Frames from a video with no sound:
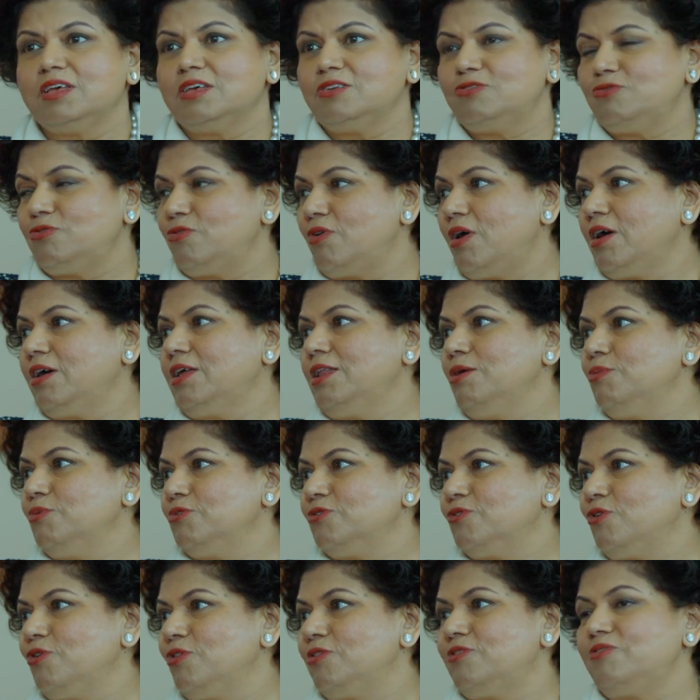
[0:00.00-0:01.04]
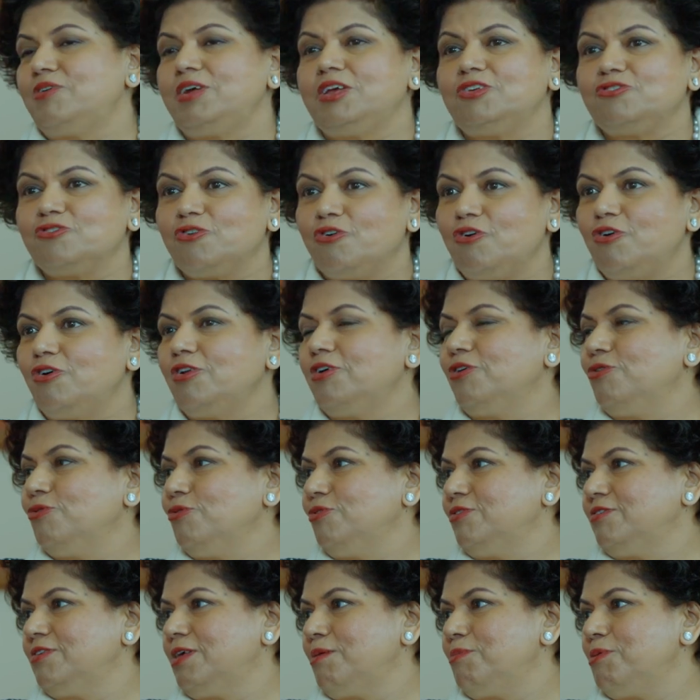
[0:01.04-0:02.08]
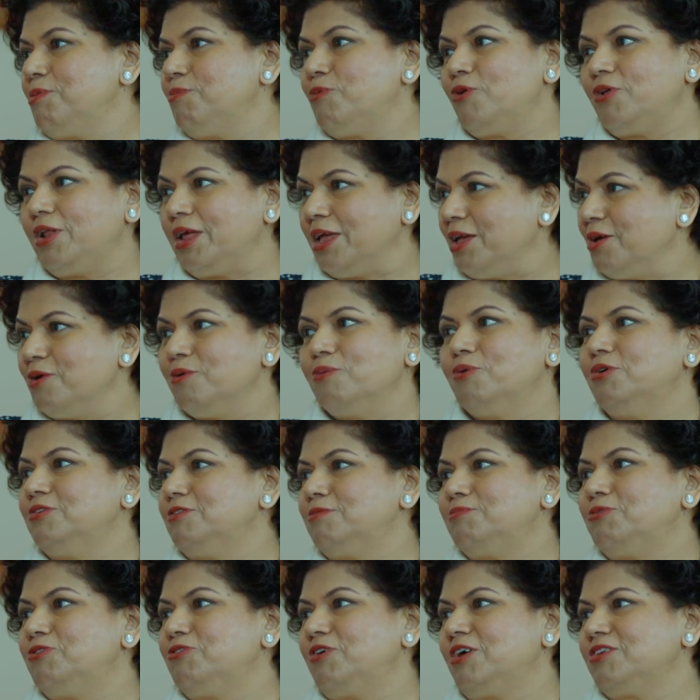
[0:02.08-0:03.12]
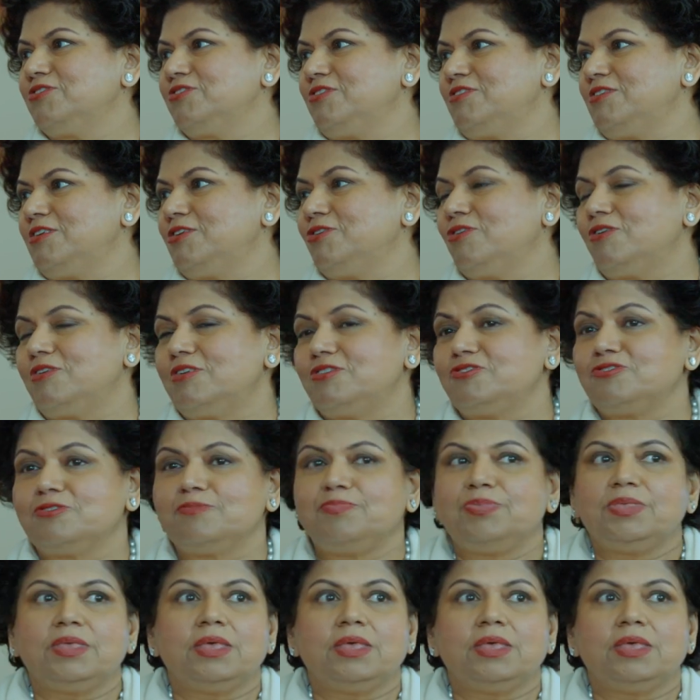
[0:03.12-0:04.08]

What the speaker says: Surangani was all the rage. On a Cool Summer Morning was in Madras Christian College.